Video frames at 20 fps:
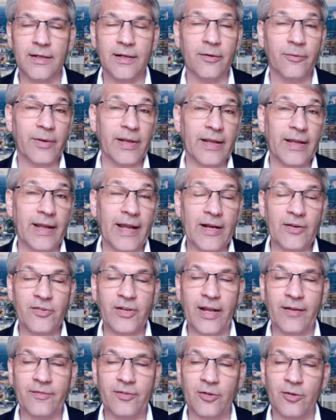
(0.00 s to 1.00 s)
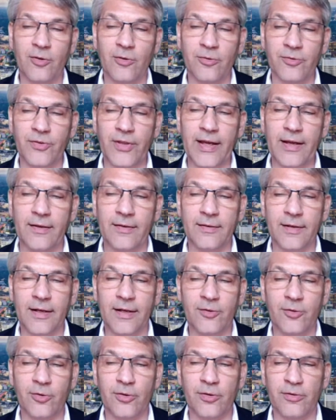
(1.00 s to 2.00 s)
We actually have to hold that
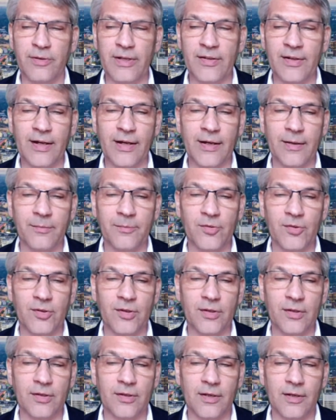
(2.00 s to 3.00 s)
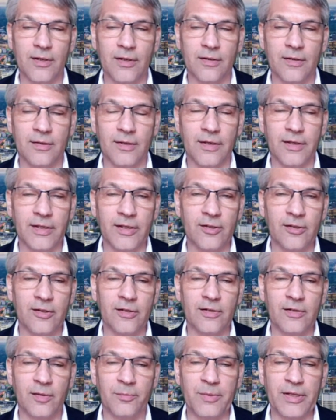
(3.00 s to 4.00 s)
2 or 3 times a
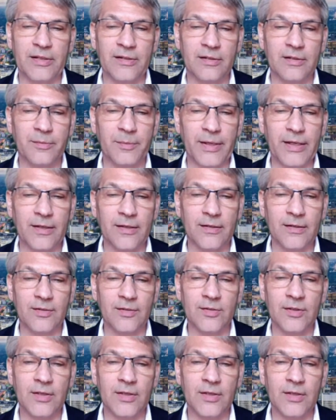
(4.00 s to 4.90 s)
year to meet the demand,